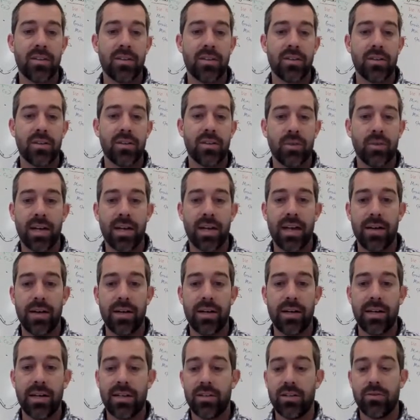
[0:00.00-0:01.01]
Okay, now I
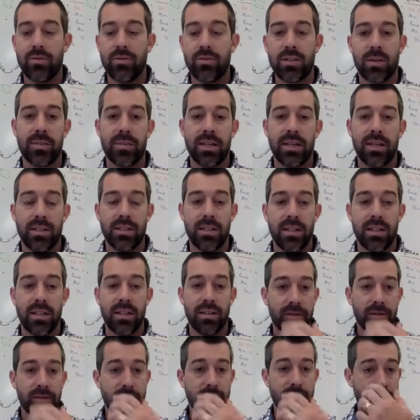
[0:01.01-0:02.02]
need to do something
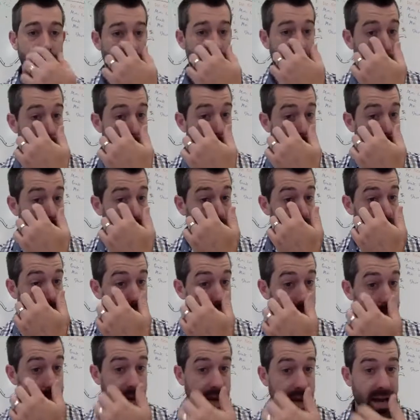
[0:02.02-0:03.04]
different. So what
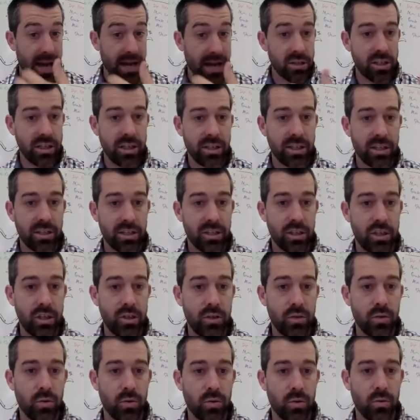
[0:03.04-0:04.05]
I'm actually going to
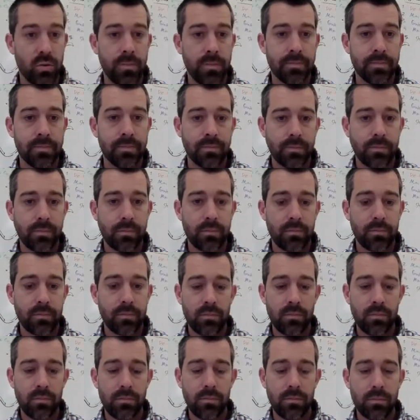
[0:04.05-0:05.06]
do
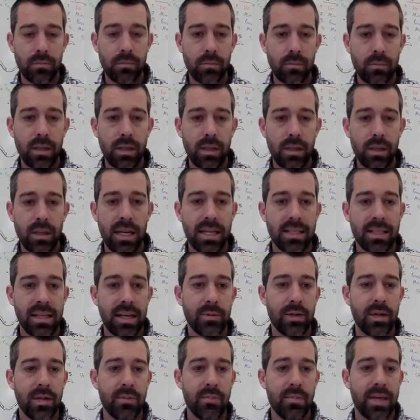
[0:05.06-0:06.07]
is I'm
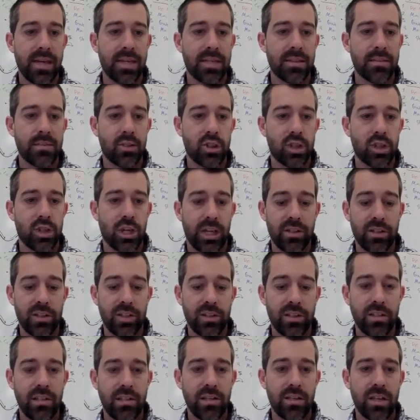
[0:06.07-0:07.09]
going to make some
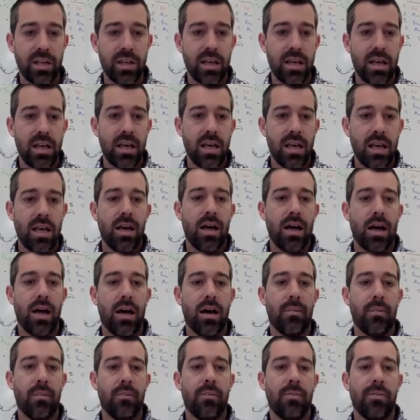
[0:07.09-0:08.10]
changes.
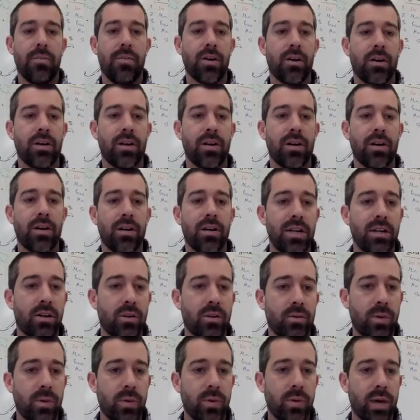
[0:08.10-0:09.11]
They're going to be all
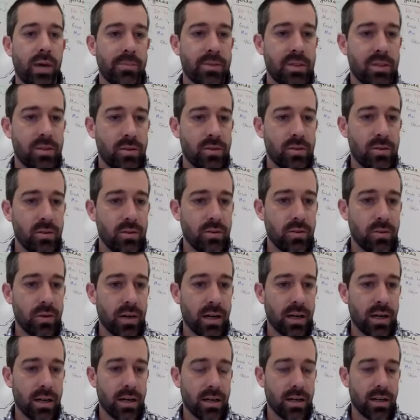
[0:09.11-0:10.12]
the way up to
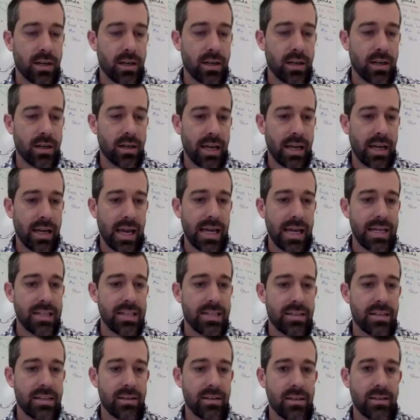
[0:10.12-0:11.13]
3
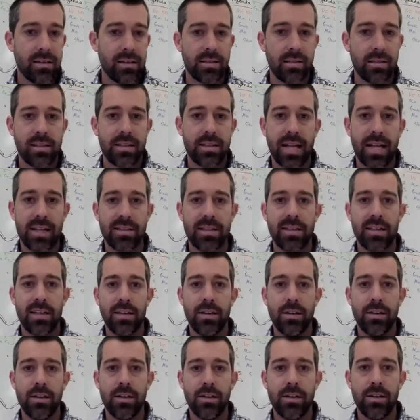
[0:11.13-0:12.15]
sets
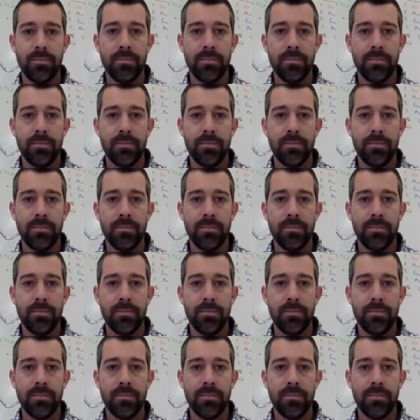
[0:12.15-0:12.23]
here.